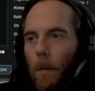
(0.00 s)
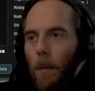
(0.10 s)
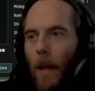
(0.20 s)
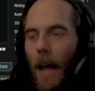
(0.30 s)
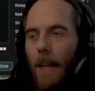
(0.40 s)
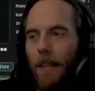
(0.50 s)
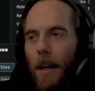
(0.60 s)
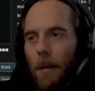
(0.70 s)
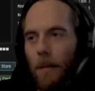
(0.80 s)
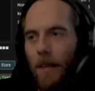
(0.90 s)
As
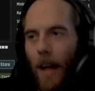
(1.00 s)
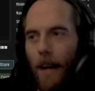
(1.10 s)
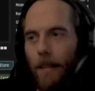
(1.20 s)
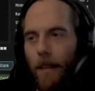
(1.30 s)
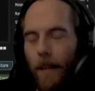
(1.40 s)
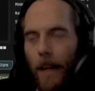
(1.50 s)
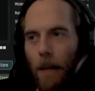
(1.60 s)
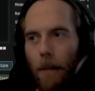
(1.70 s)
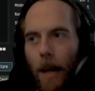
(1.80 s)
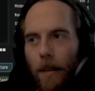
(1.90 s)
items added to the
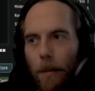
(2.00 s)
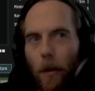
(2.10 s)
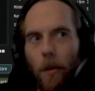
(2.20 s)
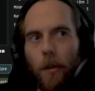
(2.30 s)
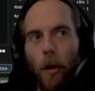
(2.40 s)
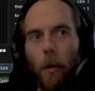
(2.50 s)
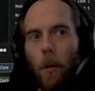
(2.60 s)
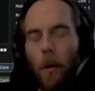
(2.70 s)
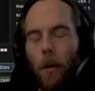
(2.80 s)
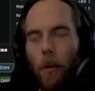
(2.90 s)
game, as opposed. So
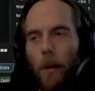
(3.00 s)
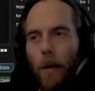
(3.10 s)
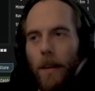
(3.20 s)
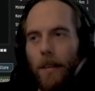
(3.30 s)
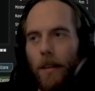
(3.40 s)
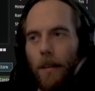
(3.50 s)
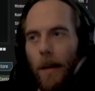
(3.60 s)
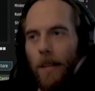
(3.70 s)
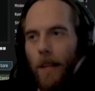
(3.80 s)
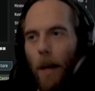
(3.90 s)
the reason why this is
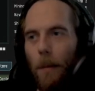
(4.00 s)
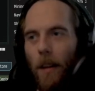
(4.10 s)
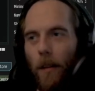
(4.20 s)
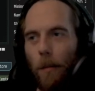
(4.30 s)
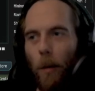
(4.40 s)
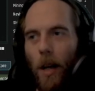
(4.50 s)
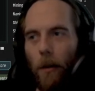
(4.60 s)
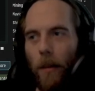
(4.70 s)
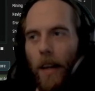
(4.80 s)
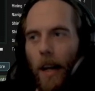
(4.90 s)
because up until this point, I
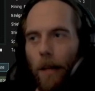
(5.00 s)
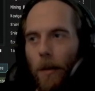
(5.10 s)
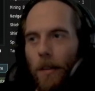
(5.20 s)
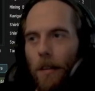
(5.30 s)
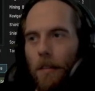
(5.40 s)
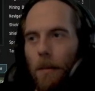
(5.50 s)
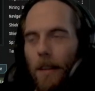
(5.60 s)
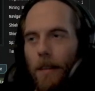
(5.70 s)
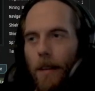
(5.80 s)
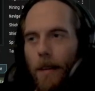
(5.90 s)
don't think expert systems
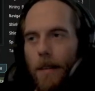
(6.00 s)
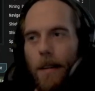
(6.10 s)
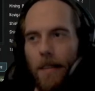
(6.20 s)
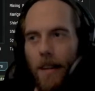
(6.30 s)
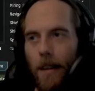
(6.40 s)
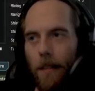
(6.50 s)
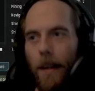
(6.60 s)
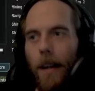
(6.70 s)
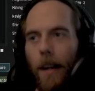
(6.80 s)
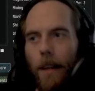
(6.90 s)
existed as a
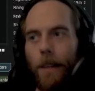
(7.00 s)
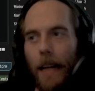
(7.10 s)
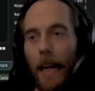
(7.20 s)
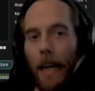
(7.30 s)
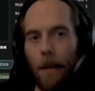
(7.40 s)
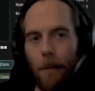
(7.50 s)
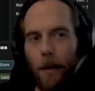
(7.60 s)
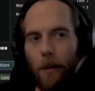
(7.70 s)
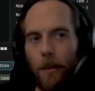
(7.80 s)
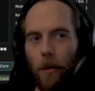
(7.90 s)
thing in the game. It
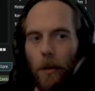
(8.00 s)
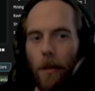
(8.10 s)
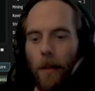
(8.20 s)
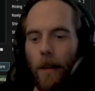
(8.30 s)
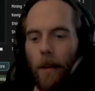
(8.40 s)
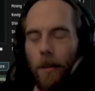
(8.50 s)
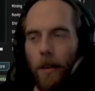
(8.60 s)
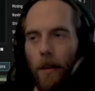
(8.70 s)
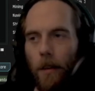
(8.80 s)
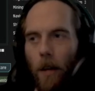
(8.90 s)
was only a thing that was
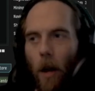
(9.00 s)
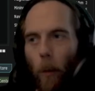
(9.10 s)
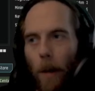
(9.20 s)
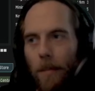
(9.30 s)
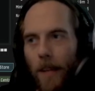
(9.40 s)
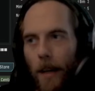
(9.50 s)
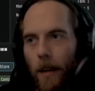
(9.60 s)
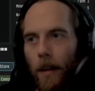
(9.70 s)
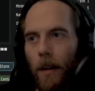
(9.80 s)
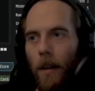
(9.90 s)
on the website,
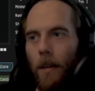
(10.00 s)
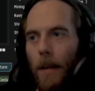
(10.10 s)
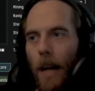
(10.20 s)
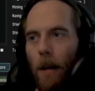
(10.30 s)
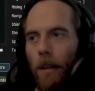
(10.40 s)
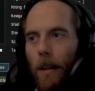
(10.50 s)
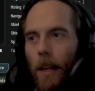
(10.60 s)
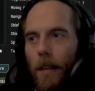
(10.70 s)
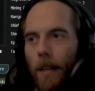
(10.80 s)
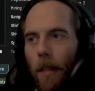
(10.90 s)
but now it
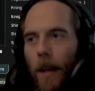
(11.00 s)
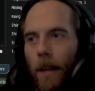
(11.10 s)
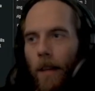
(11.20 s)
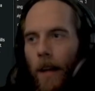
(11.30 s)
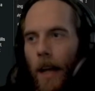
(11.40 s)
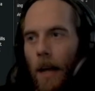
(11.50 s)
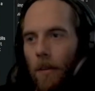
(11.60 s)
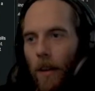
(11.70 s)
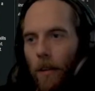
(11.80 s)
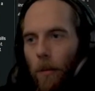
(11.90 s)
is a thing in the game.
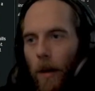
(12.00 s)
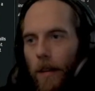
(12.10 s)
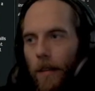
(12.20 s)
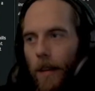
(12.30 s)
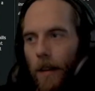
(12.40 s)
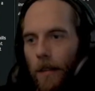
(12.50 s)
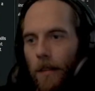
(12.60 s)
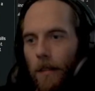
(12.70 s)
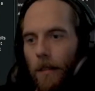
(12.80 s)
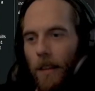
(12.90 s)
So that's why these things
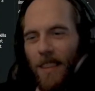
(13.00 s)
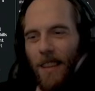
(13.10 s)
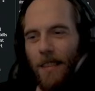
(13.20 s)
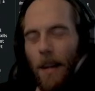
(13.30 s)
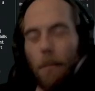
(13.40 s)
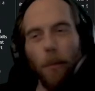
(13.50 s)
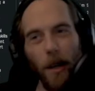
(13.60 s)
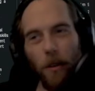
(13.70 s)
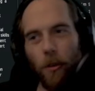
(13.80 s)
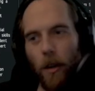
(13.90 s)
exist. I'm
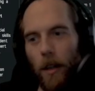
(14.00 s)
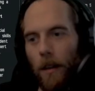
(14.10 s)
pretty sure.